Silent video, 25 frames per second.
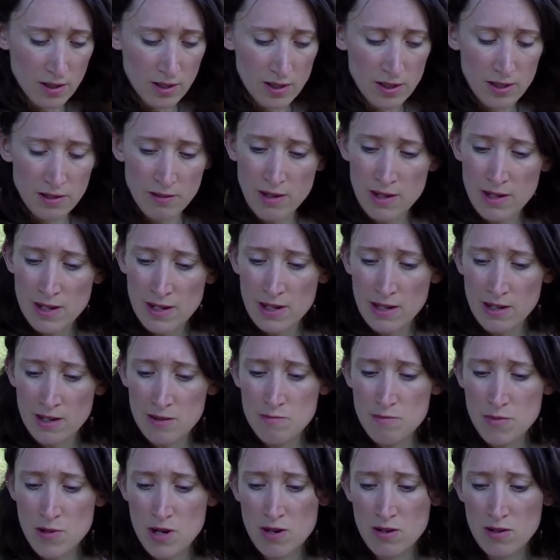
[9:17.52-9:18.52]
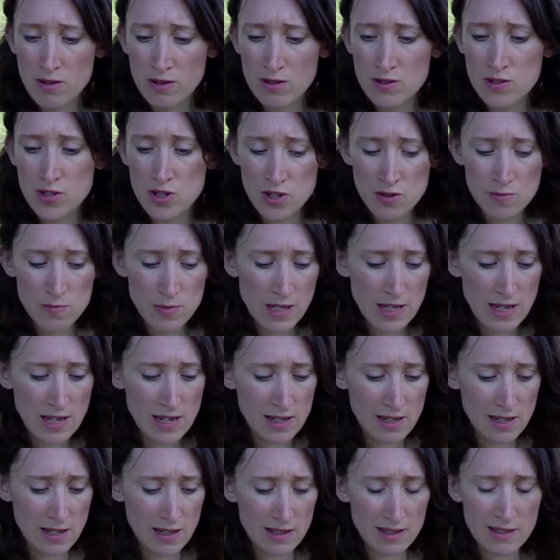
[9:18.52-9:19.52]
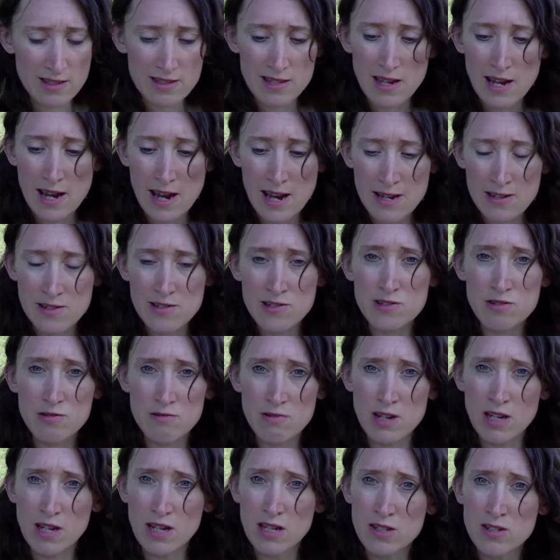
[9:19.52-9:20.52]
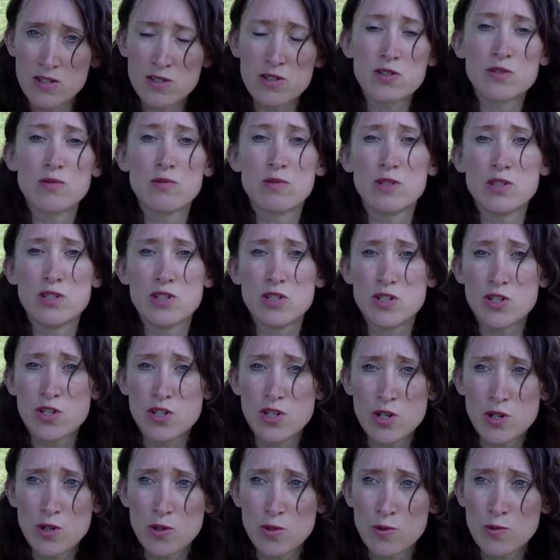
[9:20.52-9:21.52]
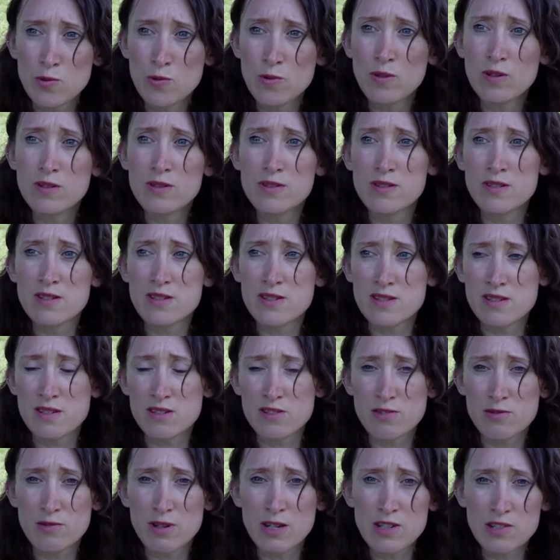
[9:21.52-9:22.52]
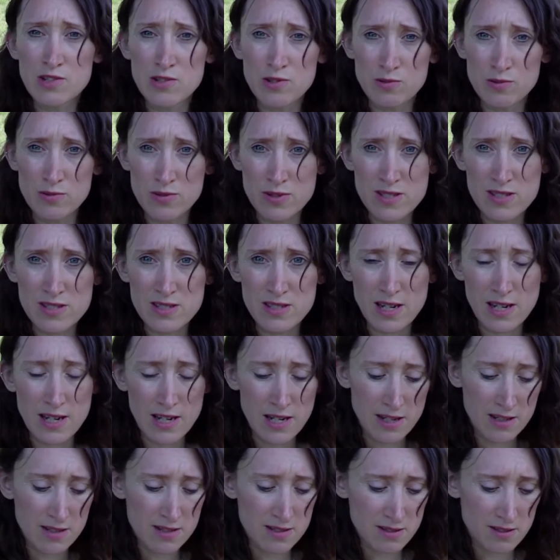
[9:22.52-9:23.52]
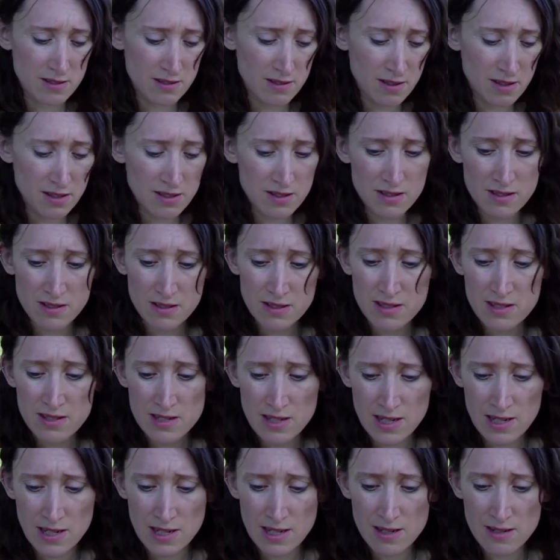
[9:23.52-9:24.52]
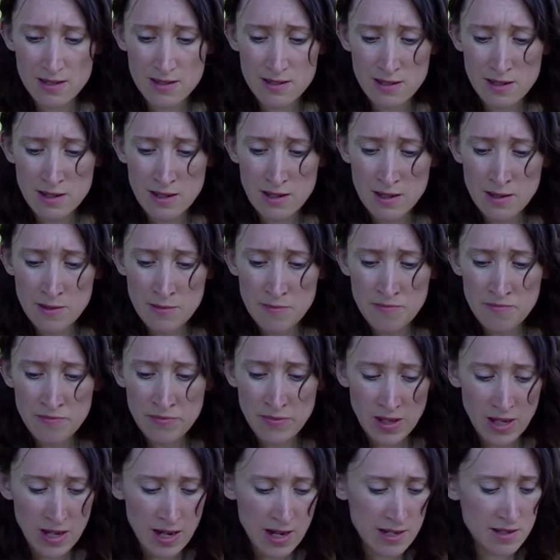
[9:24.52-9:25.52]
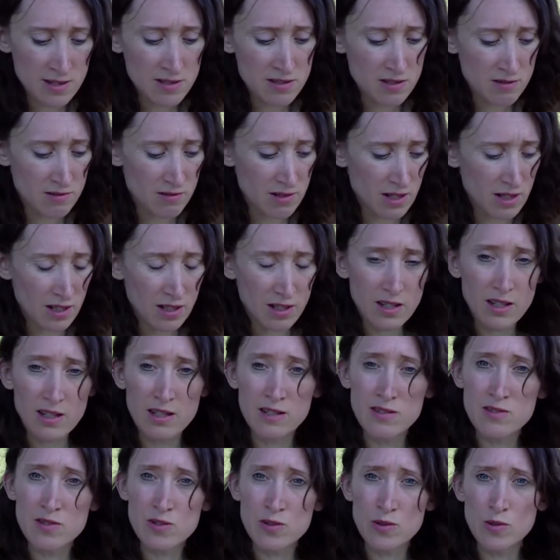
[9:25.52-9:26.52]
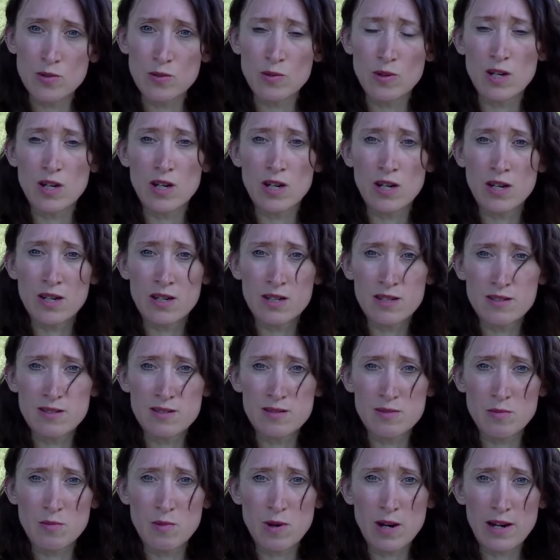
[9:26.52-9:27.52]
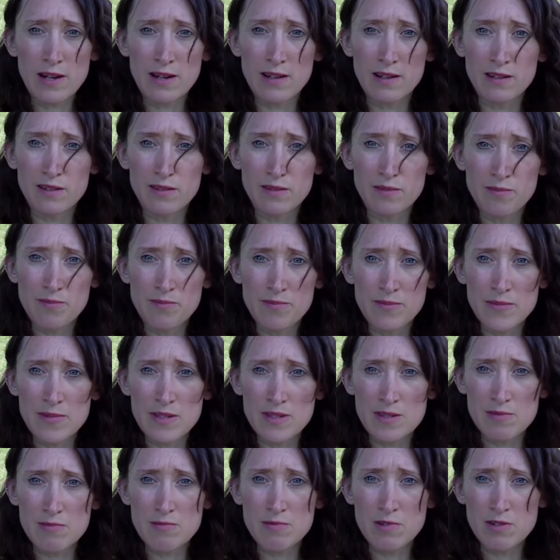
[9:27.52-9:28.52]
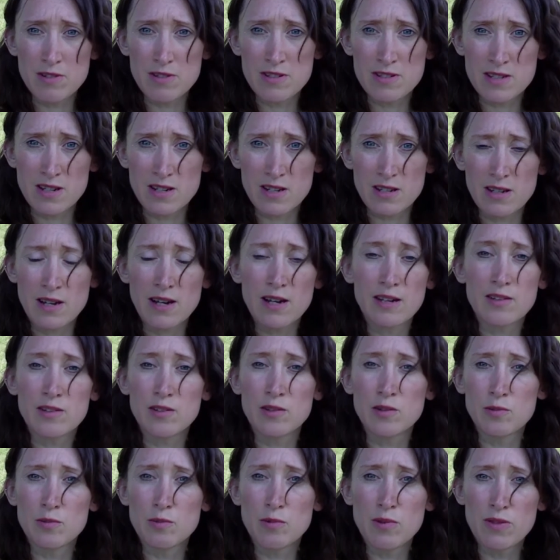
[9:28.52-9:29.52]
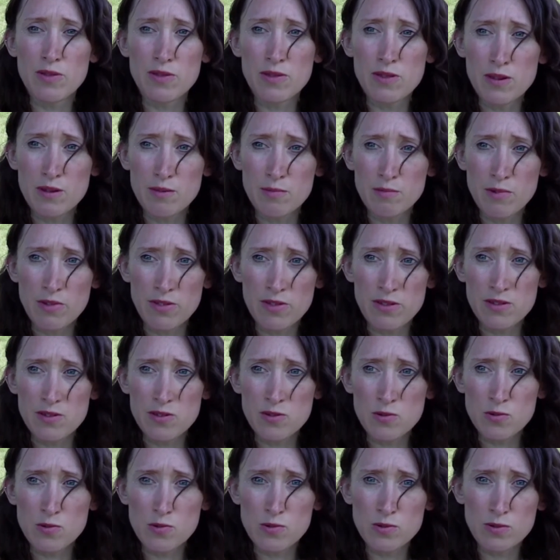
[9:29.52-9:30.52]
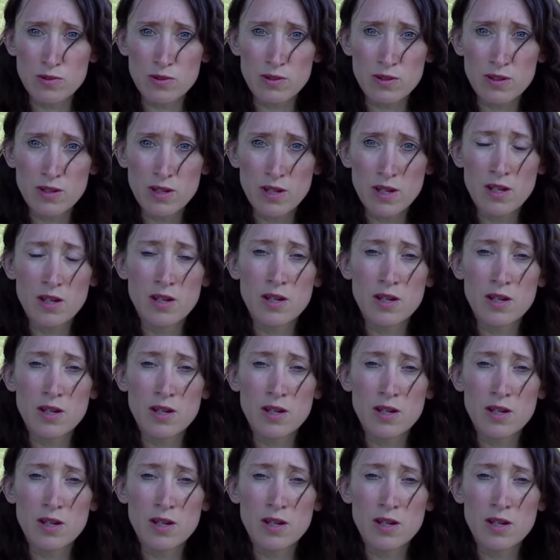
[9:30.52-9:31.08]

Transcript: it can mark new beginnings, that entering into a new situational state, and indeed entering into Erd's well. This rune is connected with the Norn,